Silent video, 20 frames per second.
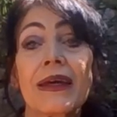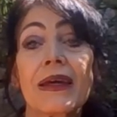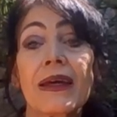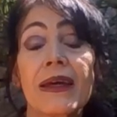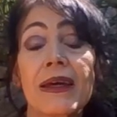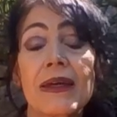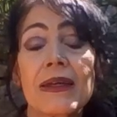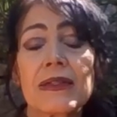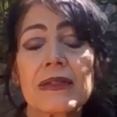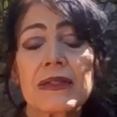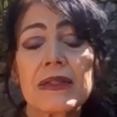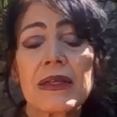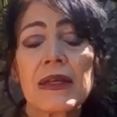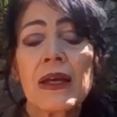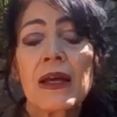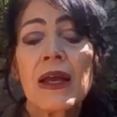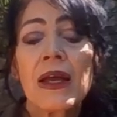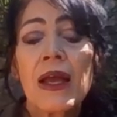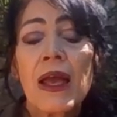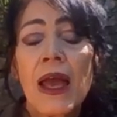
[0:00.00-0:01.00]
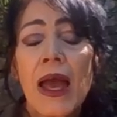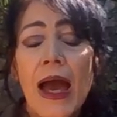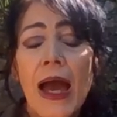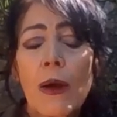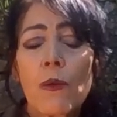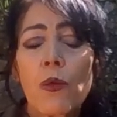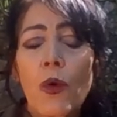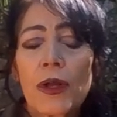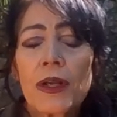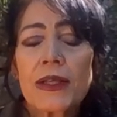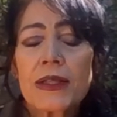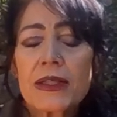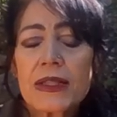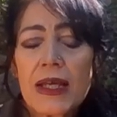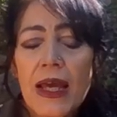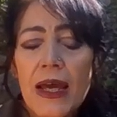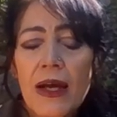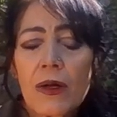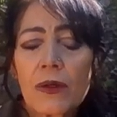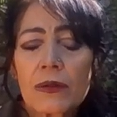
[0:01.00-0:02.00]
And I want to
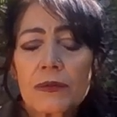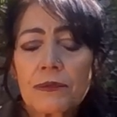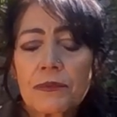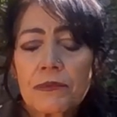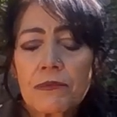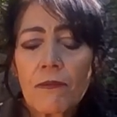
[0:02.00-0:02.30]
tell